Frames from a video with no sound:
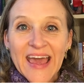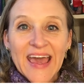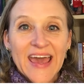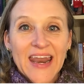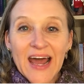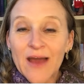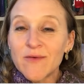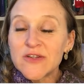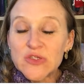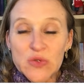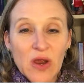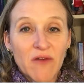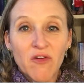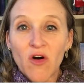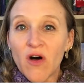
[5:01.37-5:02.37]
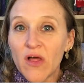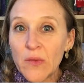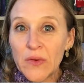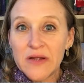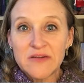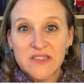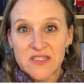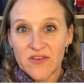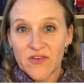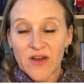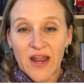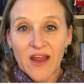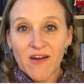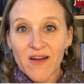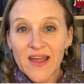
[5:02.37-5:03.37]
and I would travel all around to
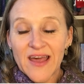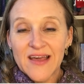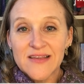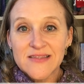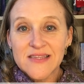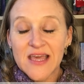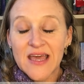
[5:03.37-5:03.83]
different areas